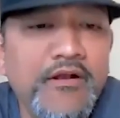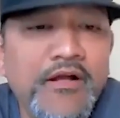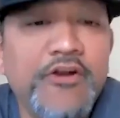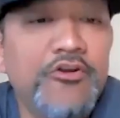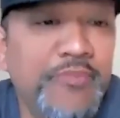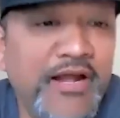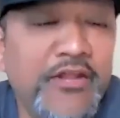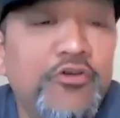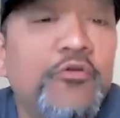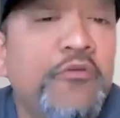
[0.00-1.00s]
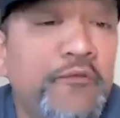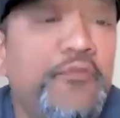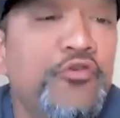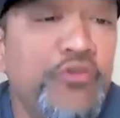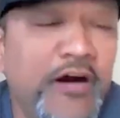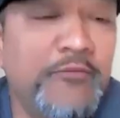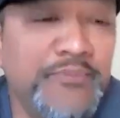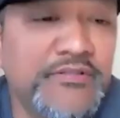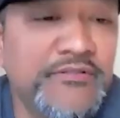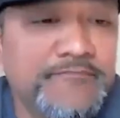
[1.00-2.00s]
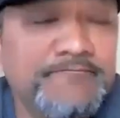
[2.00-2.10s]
I don't know, but I know food helps.